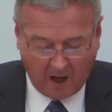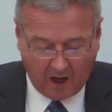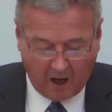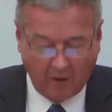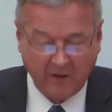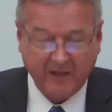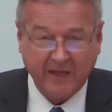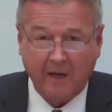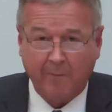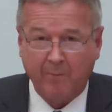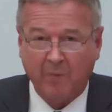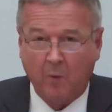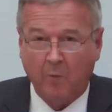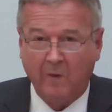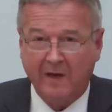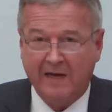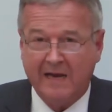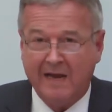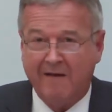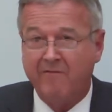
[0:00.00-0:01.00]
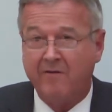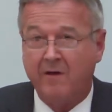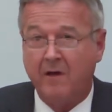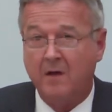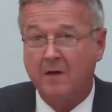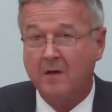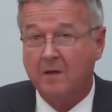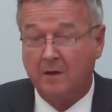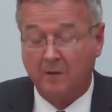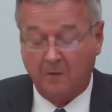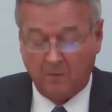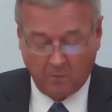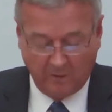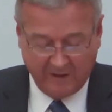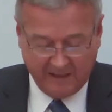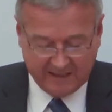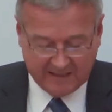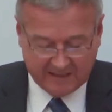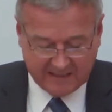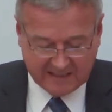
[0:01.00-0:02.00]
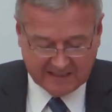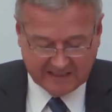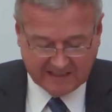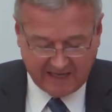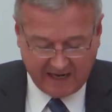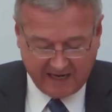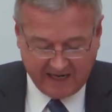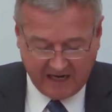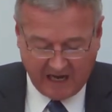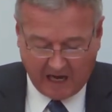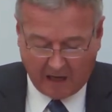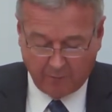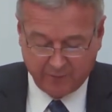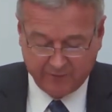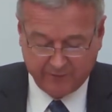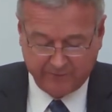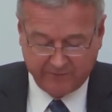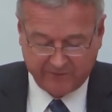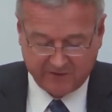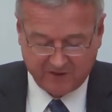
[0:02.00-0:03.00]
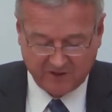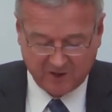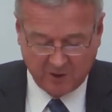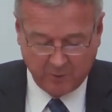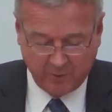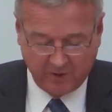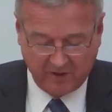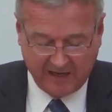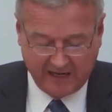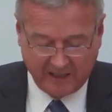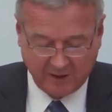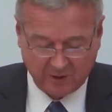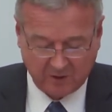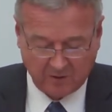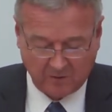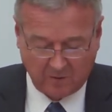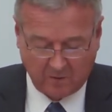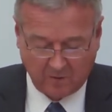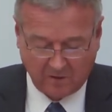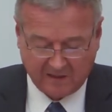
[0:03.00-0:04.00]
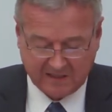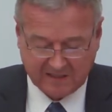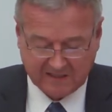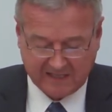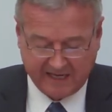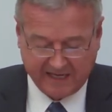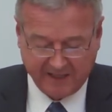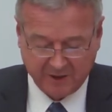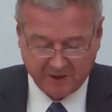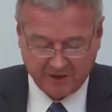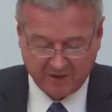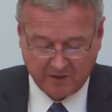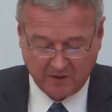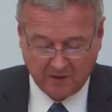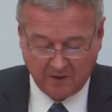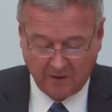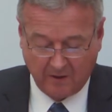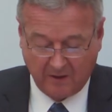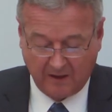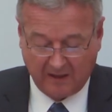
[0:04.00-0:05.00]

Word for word: oh yeah, but we didn't sign up for supranational organisation